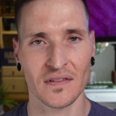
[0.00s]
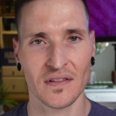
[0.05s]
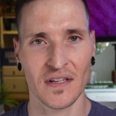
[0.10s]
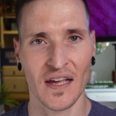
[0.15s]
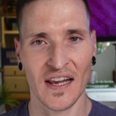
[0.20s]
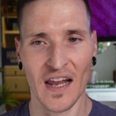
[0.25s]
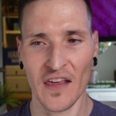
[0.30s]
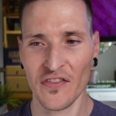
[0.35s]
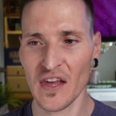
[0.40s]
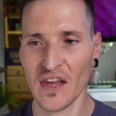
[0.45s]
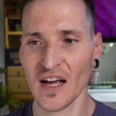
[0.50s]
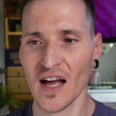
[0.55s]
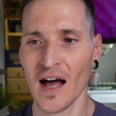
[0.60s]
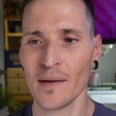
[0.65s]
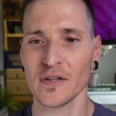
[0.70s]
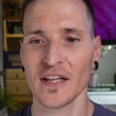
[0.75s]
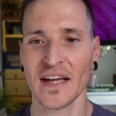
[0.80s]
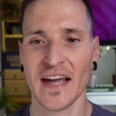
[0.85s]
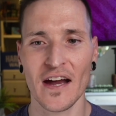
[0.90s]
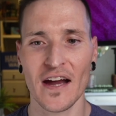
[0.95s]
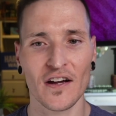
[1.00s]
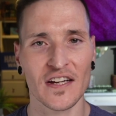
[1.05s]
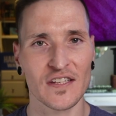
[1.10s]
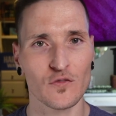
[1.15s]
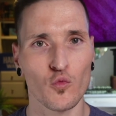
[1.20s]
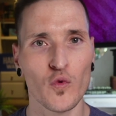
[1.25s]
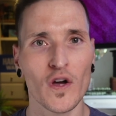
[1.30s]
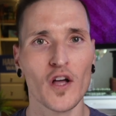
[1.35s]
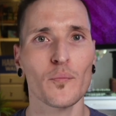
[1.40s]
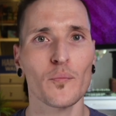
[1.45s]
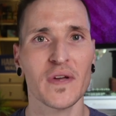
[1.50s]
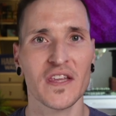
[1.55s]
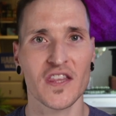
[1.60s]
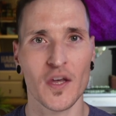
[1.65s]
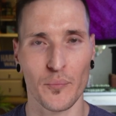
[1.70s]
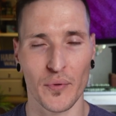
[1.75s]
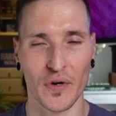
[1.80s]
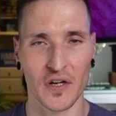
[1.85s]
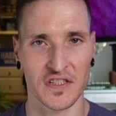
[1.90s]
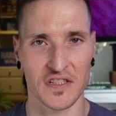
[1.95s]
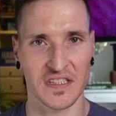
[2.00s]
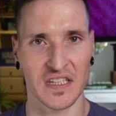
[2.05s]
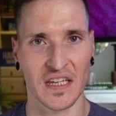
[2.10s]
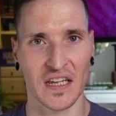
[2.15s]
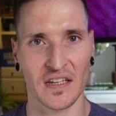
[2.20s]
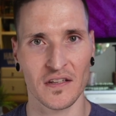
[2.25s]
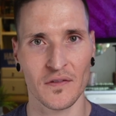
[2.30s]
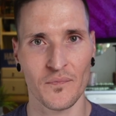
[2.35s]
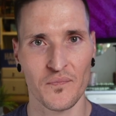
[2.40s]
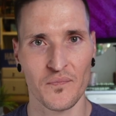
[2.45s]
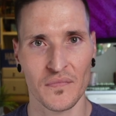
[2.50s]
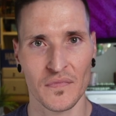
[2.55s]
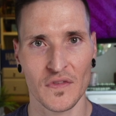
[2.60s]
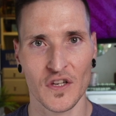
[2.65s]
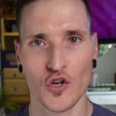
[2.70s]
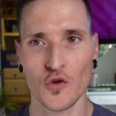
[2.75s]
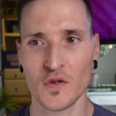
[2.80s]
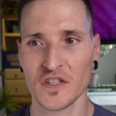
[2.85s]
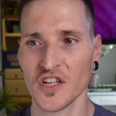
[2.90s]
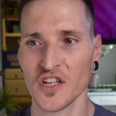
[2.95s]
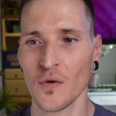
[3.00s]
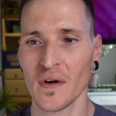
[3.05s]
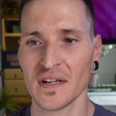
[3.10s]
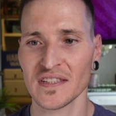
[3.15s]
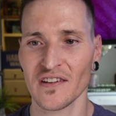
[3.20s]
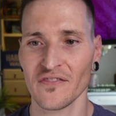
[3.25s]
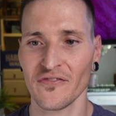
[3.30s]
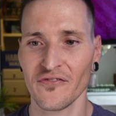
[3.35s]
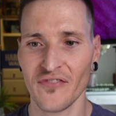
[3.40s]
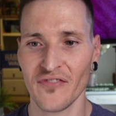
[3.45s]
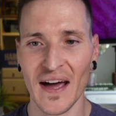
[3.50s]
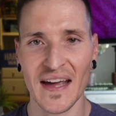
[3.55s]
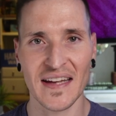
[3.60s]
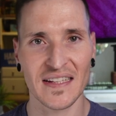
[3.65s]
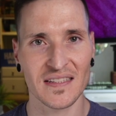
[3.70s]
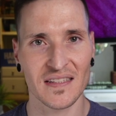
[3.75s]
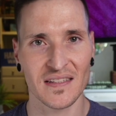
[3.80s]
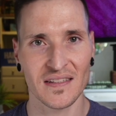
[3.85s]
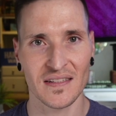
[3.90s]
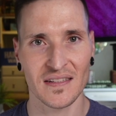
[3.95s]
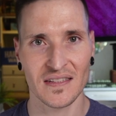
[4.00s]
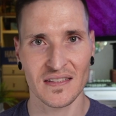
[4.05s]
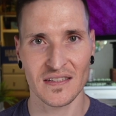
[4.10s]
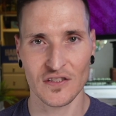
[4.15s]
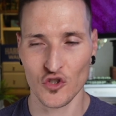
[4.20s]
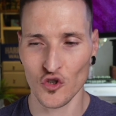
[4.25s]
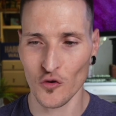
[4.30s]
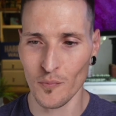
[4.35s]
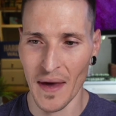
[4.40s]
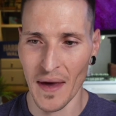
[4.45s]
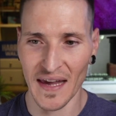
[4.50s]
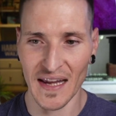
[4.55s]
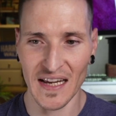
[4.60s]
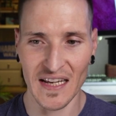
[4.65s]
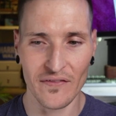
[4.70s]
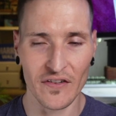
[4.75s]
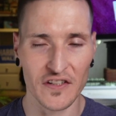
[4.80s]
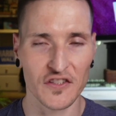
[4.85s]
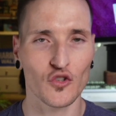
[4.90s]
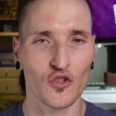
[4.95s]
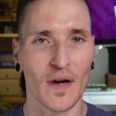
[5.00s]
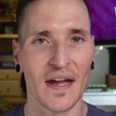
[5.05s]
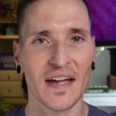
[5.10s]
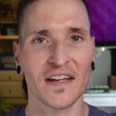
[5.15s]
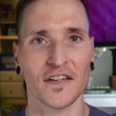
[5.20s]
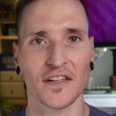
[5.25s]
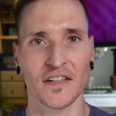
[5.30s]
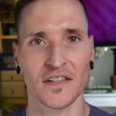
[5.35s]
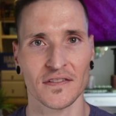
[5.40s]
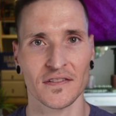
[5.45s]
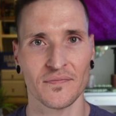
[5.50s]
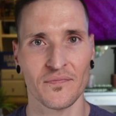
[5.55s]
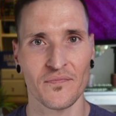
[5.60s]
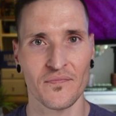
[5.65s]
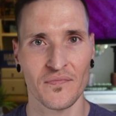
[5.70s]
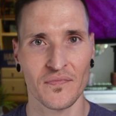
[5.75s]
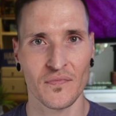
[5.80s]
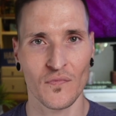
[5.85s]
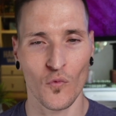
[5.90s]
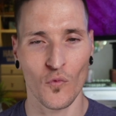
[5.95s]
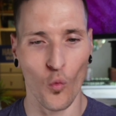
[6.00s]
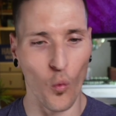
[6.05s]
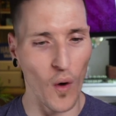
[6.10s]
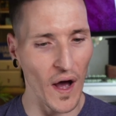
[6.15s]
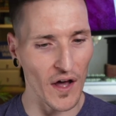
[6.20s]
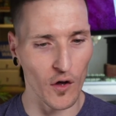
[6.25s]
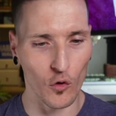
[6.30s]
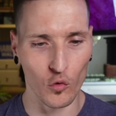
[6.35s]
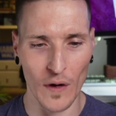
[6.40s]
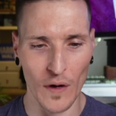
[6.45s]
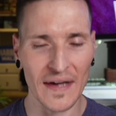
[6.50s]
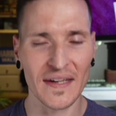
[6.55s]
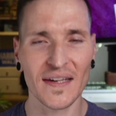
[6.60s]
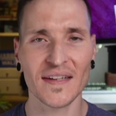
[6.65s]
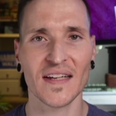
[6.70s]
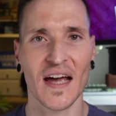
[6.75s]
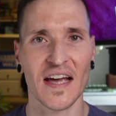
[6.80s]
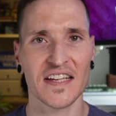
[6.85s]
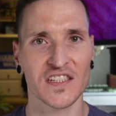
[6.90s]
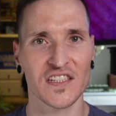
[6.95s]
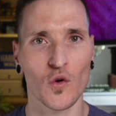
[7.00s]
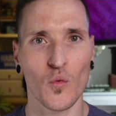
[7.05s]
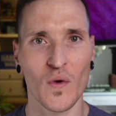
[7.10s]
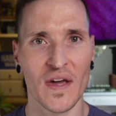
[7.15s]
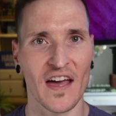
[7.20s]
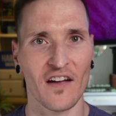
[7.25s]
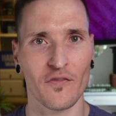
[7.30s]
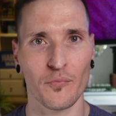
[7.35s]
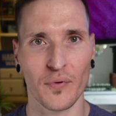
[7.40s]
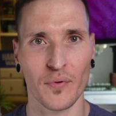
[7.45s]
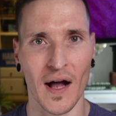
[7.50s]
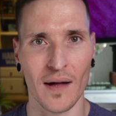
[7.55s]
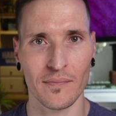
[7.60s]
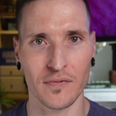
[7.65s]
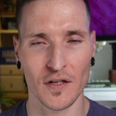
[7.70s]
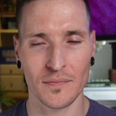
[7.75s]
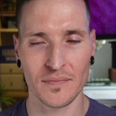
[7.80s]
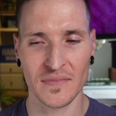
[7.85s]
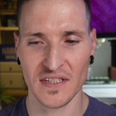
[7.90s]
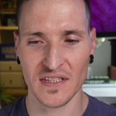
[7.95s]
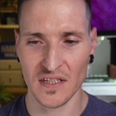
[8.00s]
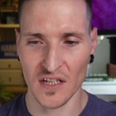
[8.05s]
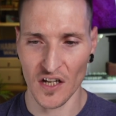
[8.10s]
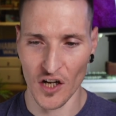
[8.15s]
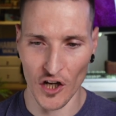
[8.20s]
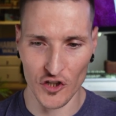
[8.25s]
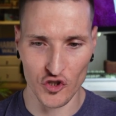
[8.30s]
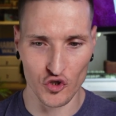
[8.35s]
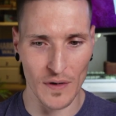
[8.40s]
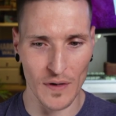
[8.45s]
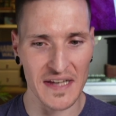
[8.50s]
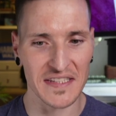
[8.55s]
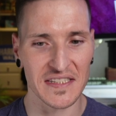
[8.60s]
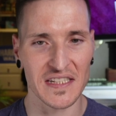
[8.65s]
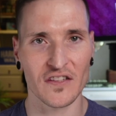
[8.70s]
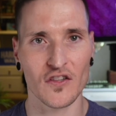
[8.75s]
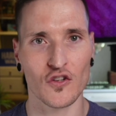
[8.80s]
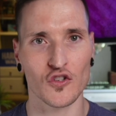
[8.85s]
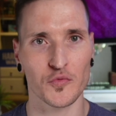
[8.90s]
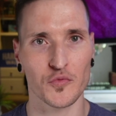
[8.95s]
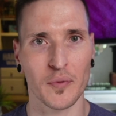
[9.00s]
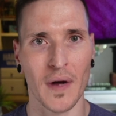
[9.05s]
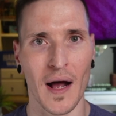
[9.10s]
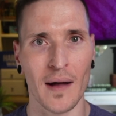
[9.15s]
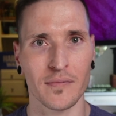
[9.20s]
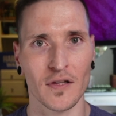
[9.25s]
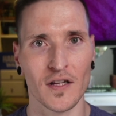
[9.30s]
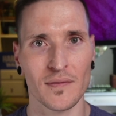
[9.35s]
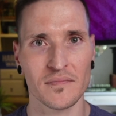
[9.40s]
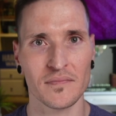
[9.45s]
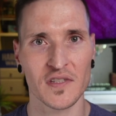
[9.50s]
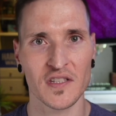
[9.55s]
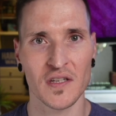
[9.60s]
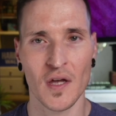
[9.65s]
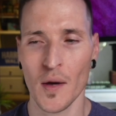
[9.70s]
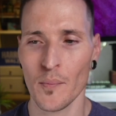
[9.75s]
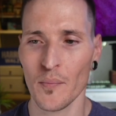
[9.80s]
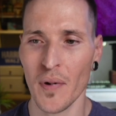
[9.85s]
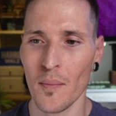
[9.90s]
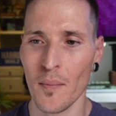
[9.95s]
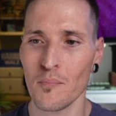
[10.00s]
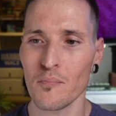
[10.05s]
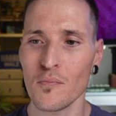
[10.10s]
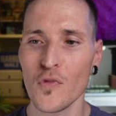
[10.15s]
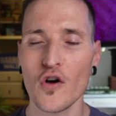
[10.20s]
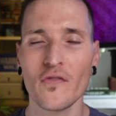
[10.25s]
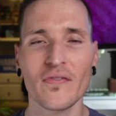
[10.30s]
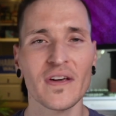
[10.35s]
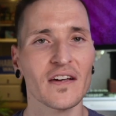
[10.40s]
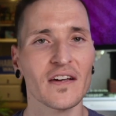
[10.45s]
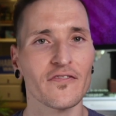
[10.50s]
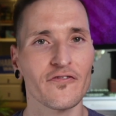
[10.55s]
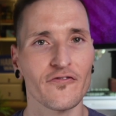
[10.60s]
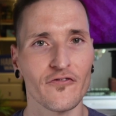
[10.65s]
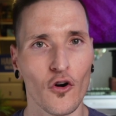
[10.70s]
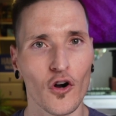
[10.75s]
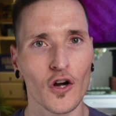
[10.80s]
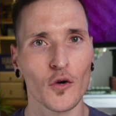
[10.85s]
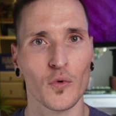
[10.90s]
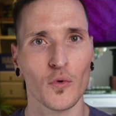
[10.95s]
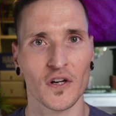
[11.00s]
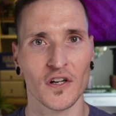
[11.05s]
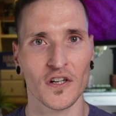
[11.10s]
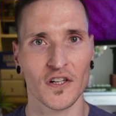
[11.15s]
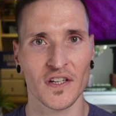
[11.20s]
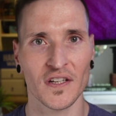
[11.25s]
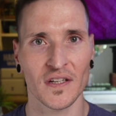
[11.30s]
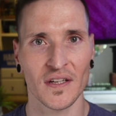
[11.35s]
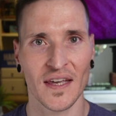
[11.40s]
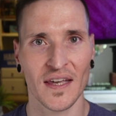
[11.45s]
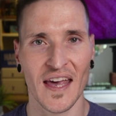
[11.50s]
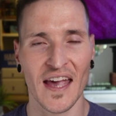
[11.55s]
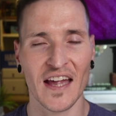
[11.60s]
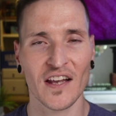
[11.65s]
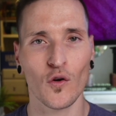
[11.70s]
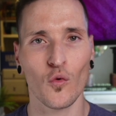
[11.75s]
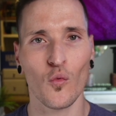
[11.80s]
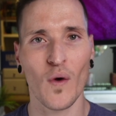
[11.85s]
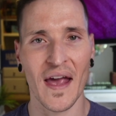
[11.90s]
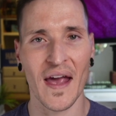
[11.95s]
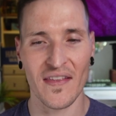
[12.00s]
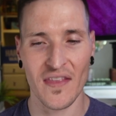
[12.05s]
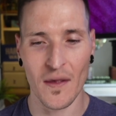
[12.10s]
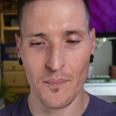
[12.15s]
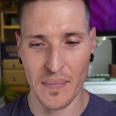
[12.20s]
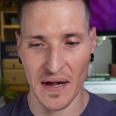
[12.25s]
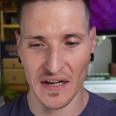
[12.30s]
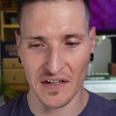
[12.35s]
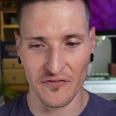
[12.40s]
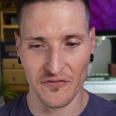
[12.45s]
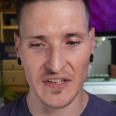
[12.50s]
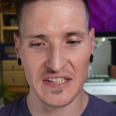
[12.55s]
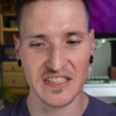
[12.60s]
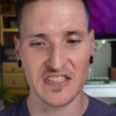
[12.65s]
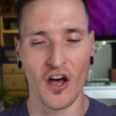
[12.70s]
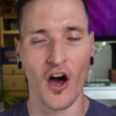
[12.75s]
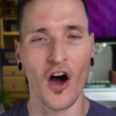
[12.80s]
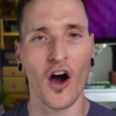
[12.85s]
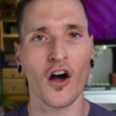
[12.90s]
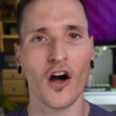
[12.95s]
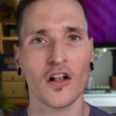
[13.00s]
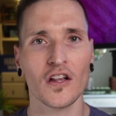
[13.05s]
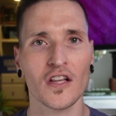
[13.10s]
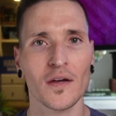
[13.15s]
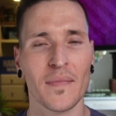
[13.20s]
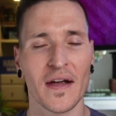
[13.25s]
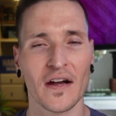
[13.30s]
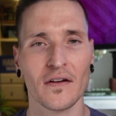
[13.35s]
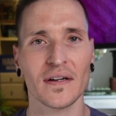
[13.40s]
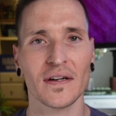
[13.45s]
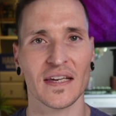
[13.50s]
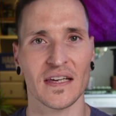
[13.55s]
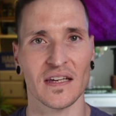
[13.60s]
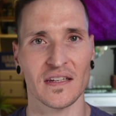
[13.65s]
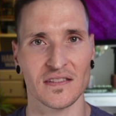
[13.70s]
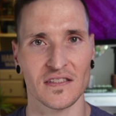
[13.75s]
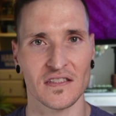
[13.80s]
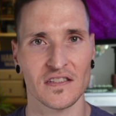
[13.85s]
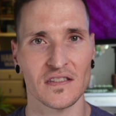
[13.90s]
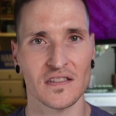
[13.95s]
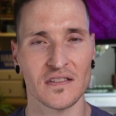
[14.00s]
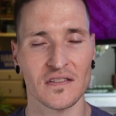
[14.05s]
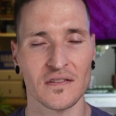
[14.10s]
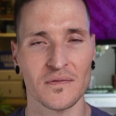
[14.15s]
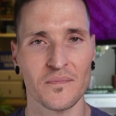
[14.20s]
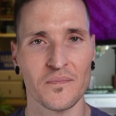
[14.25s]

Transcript: And I think Kamala Harris will be the person who is going to fight to make it even greater, while recognizing we have problems, addressing those problems, but moving forward in a way that benefits all Americans.